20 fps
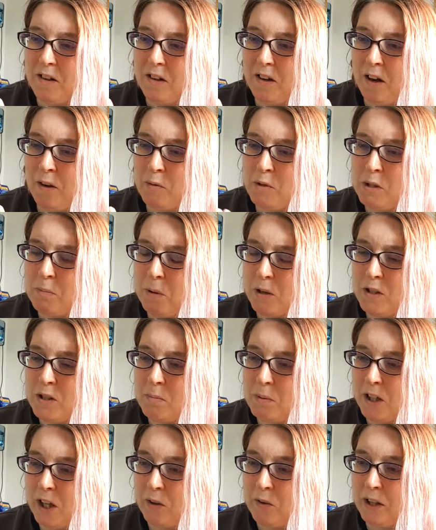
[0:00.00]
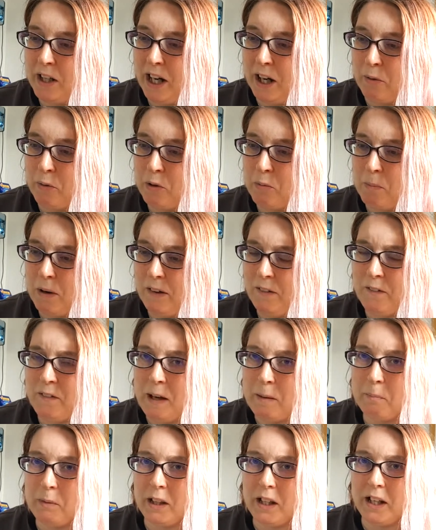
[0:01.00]
I was supposed to be going out with my
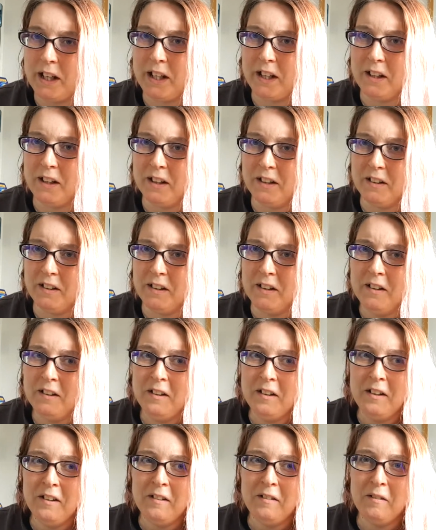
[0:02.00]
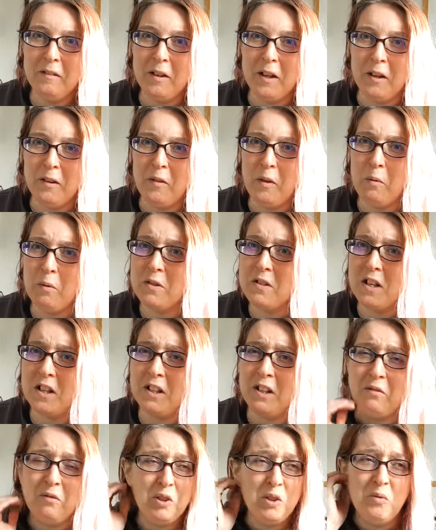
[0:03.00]
family, and there wasn't
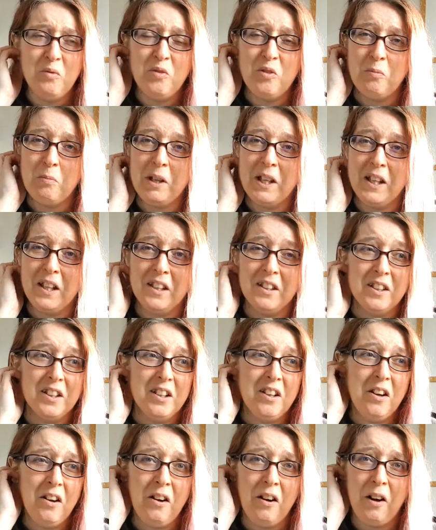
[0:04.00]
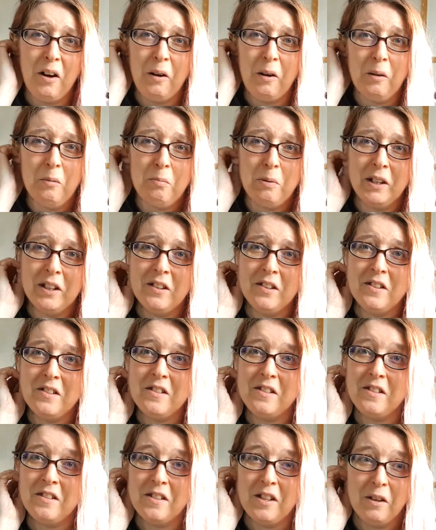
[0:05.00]
any room for me in the car
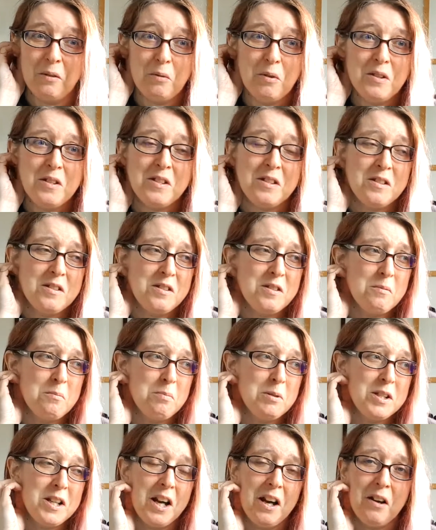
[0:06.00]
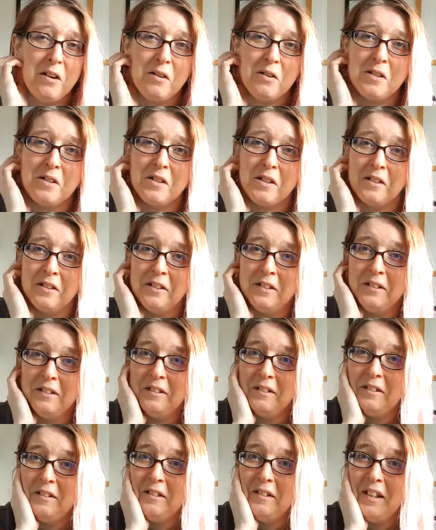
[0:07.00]
because there was somebody else
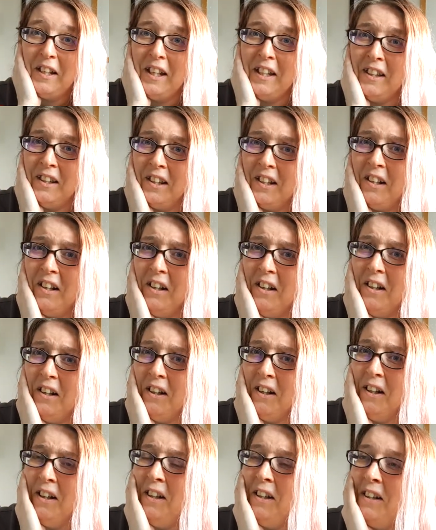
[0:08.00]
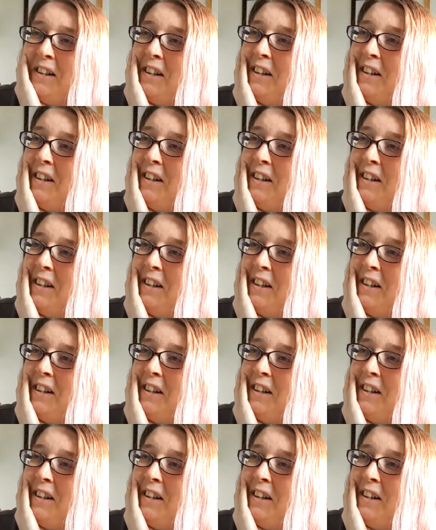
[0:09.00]
in the car.